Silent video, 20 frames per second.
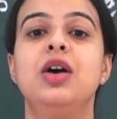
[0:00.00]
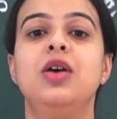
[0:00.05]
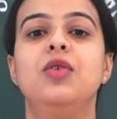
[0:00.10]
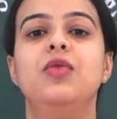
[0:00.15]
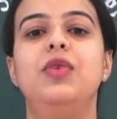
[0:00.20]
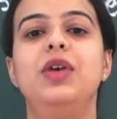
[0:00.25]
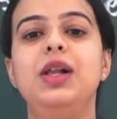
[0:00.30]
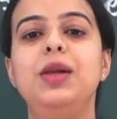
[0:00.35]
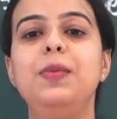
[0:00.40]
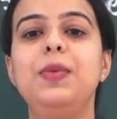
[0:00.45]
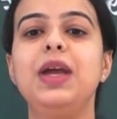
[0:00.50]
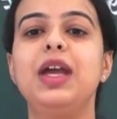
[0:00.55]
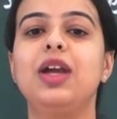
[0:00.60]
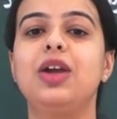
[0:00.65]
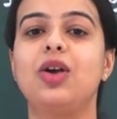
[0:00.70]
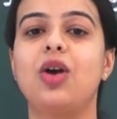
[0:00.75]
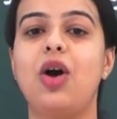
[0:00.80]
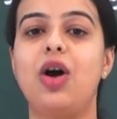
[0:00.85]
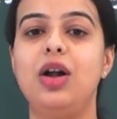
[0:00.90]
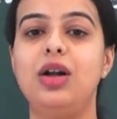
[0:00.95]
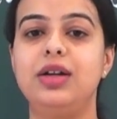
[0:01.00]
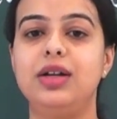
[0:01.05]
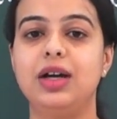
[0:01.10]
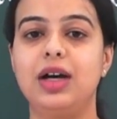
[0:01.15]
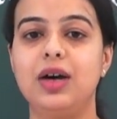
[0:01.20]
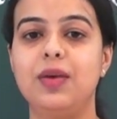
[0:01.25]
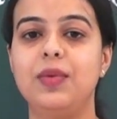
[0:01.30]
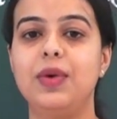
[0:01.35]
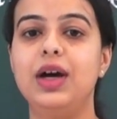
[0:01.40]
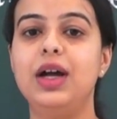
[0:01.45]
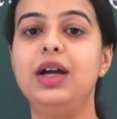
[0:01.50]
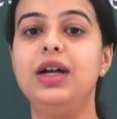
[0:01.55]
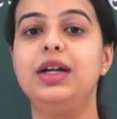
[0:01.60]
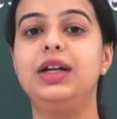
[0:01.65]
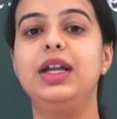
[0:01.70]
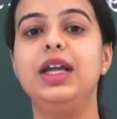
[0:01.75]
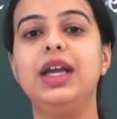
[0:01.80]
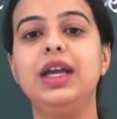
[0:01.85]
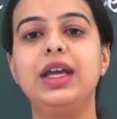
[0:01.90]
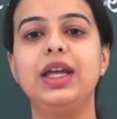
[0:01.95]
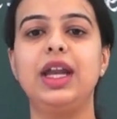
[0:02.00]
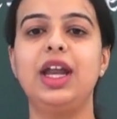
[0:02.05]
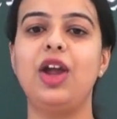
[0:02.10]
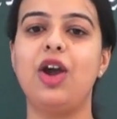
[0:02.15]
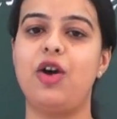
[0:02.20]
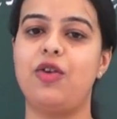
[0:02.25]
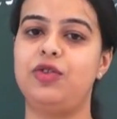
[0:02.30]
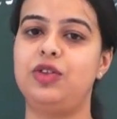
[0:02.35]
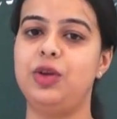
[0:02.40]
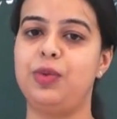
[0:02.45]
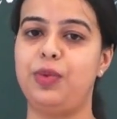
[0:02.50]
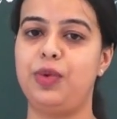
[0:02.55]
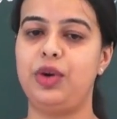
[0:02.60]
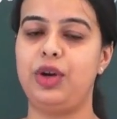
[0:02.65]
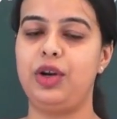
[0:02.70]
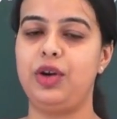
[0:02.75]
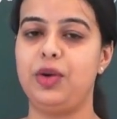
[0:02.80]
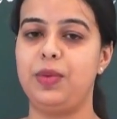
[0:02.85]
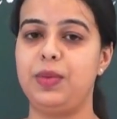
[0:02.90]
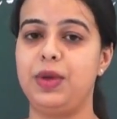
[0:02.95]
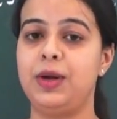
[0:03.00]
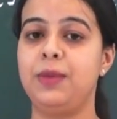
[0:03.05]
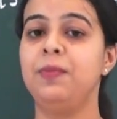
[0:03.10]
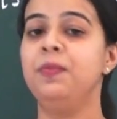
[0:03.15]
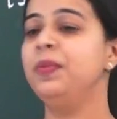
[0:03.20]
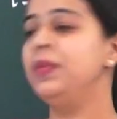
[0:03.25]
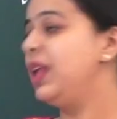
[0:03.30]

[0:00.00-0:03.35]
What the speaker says: will be called our degree of the polynomial.